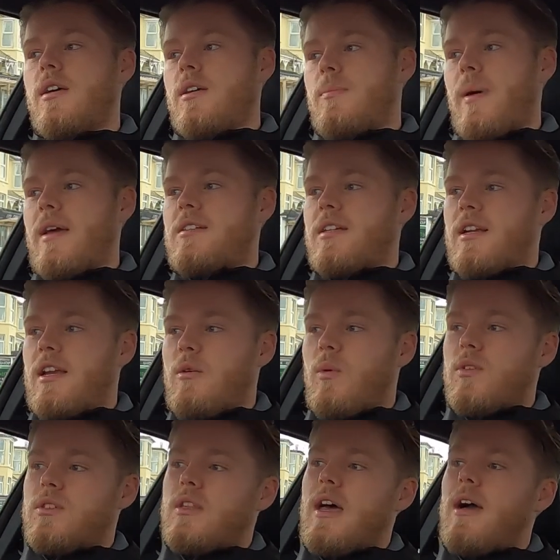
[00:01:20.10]
Basically,
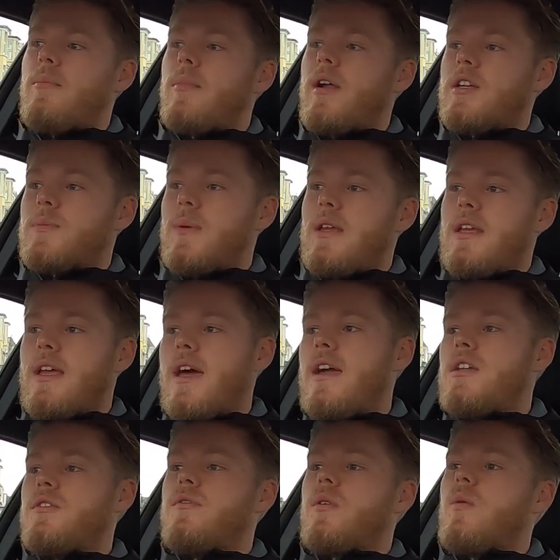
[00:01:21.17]
once the handbrake's been
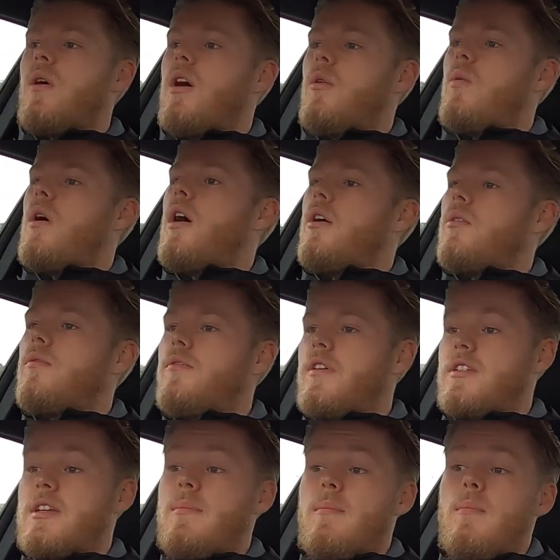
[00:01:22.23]
engaged for quite a while, for
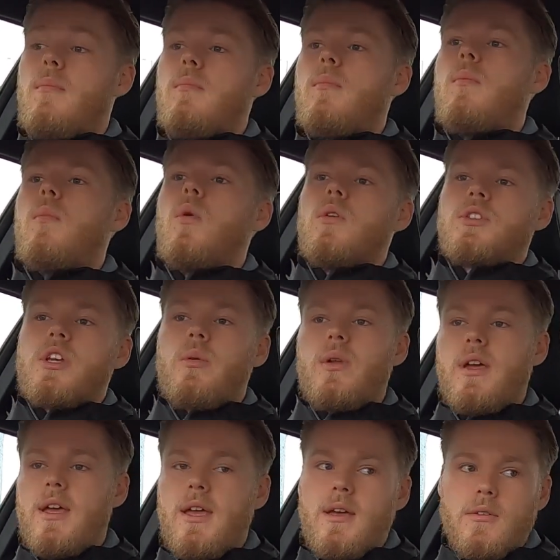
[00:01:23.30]
example, more so on
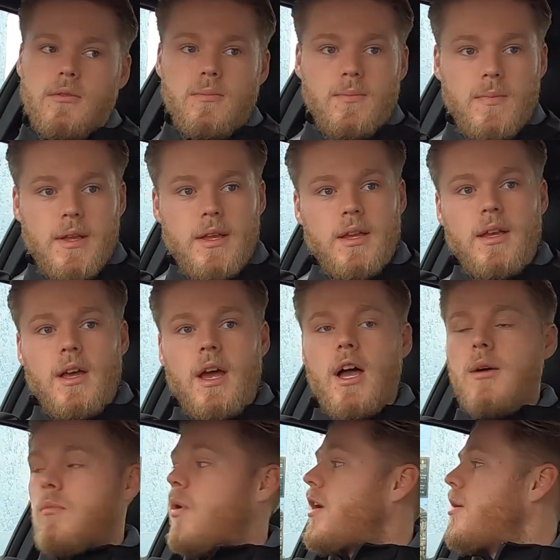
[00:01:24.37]
a hill,
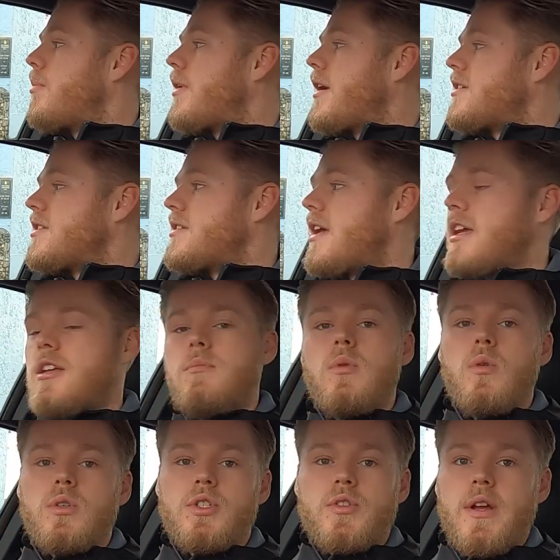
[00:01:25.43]
where your brakes are taking
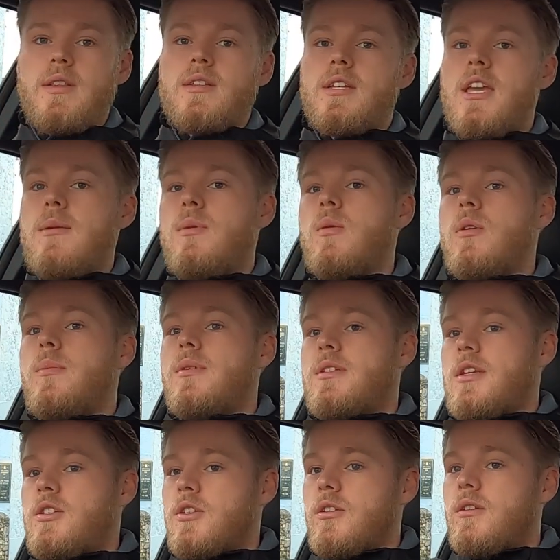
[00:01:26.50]
more strain to keep you in a
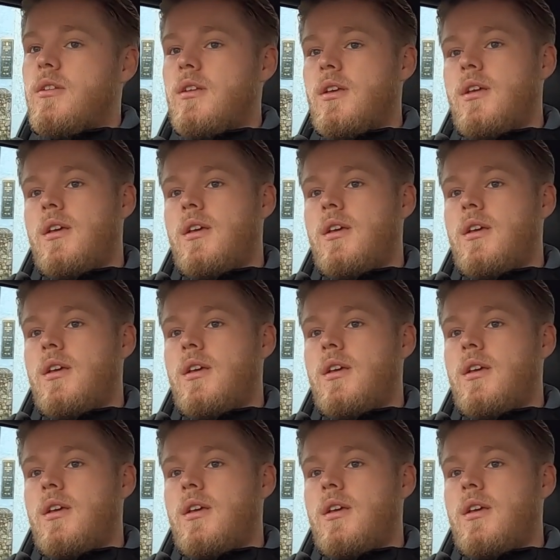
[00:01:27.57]
position,